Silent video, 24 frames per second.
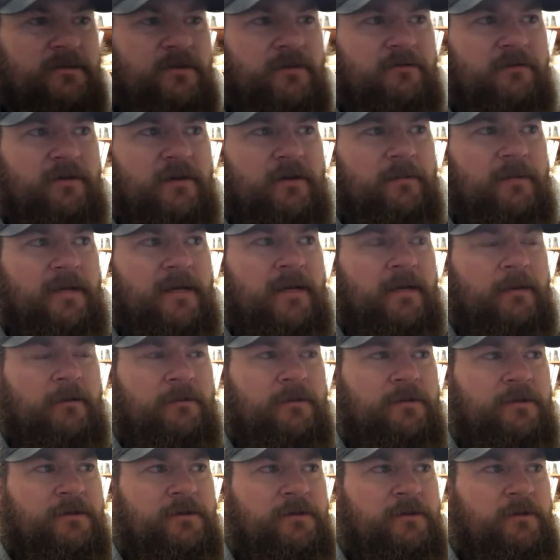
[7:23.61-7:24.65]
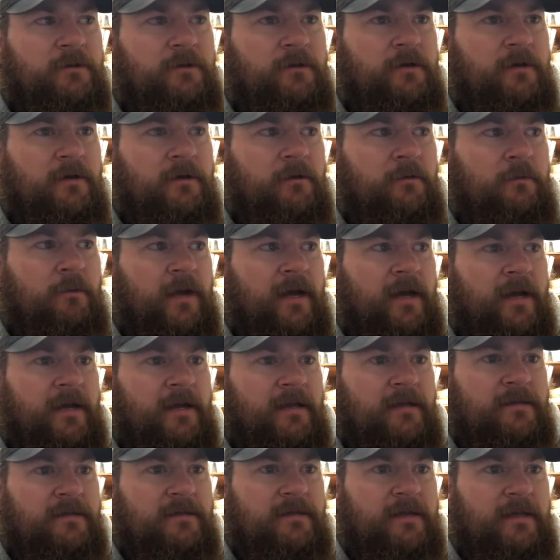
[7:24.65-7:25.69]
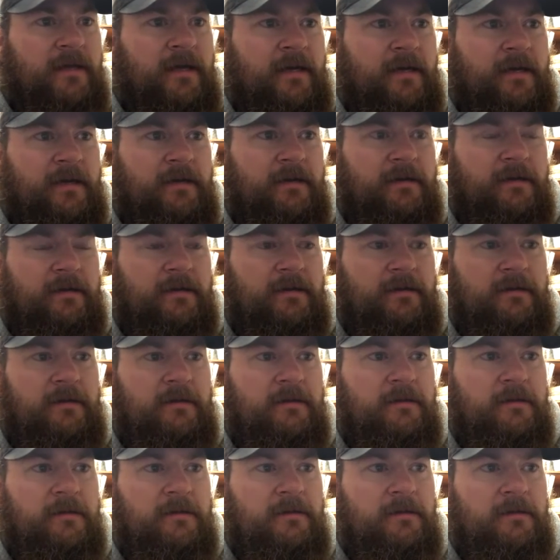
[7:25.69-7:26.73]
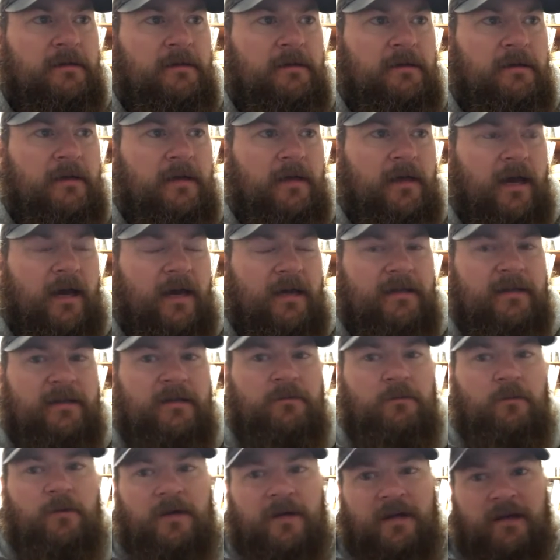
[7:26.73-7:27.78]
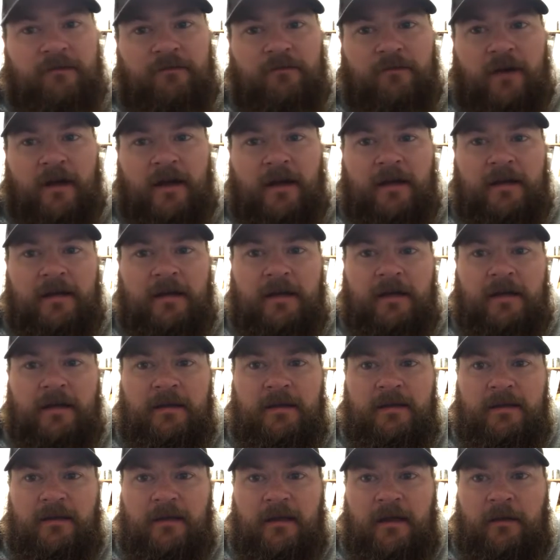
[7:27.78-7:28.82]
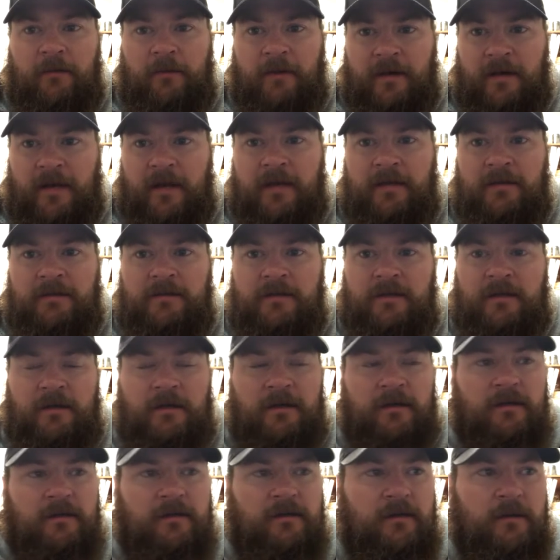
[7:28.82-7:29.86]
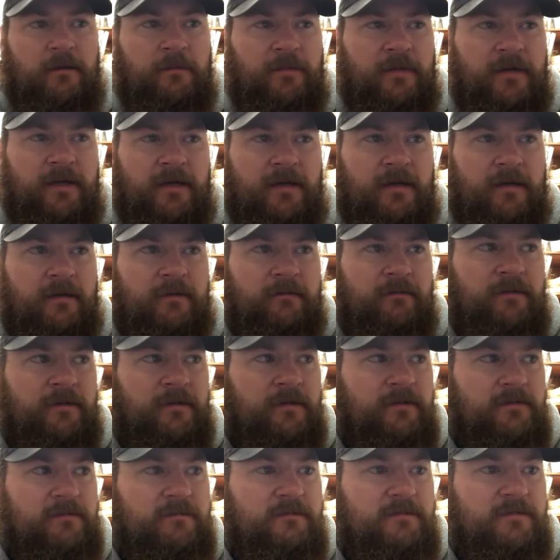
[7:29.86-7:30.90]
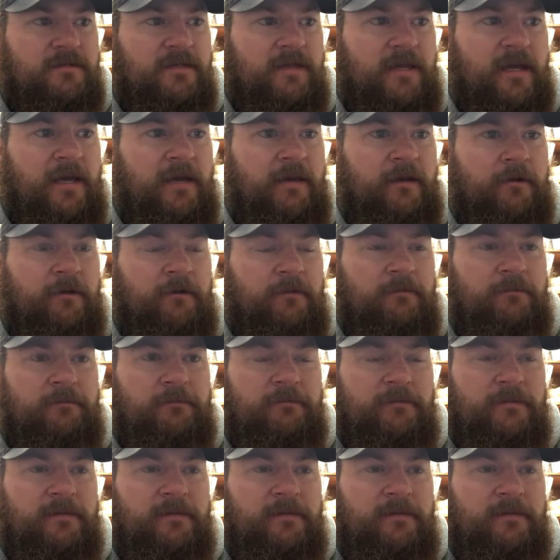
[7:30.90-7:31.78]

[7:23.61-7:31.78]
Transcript: if I'll be able to do a weigh-in today. I did one on Friday. I went ahead and took a pic of the scale.